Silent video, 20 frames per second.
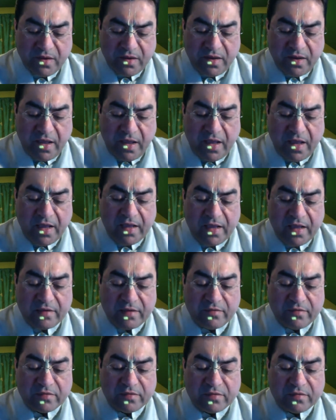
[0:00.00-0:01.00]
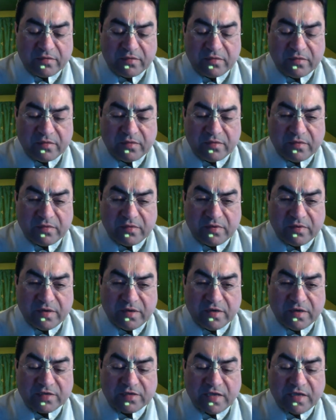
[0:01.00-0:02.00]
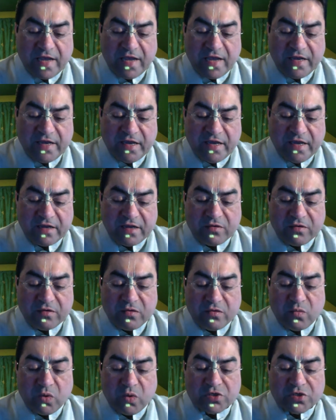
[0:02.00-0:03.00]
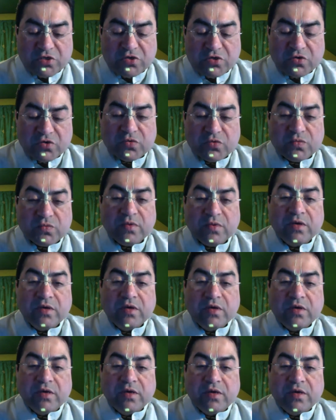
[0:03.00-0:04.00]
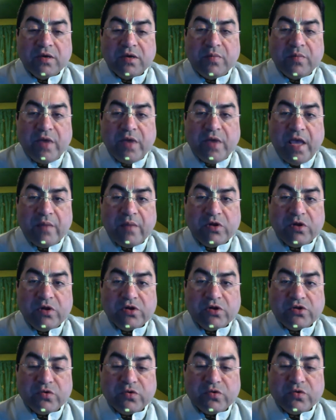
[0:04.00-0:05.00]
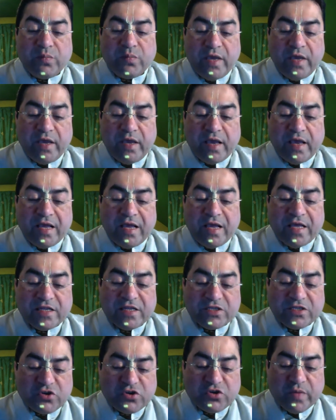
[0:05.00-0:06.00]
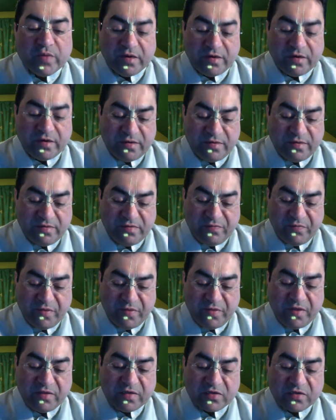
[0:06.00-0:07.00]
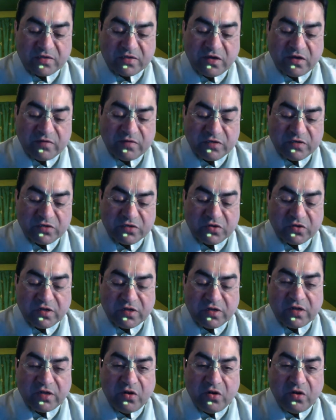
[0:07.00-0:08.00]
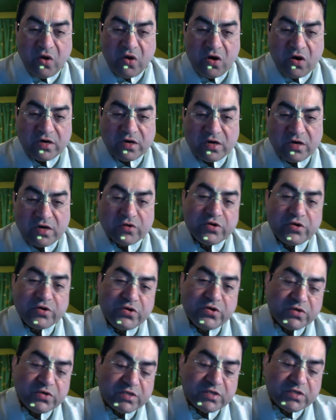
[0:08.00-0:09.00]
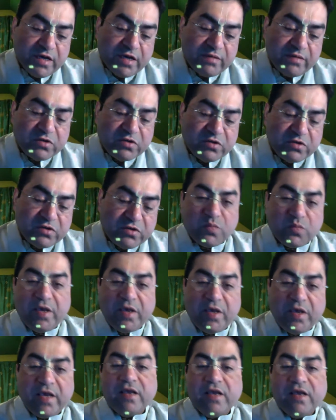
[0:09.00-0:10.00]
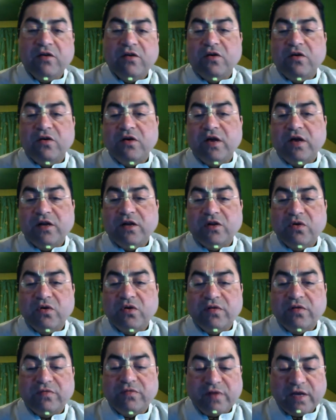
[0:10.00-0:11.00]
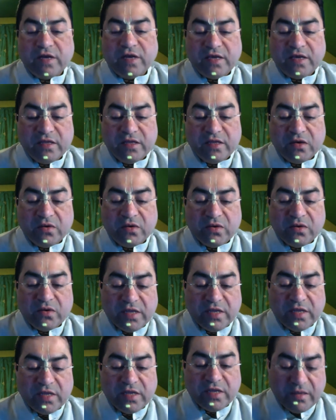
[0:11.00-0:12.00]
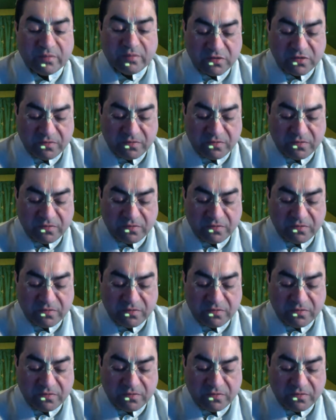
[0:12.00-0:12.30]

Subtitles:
And his idea was to be able to be an instrument in this service so that the Lord could use him to speak and glorify the holy names.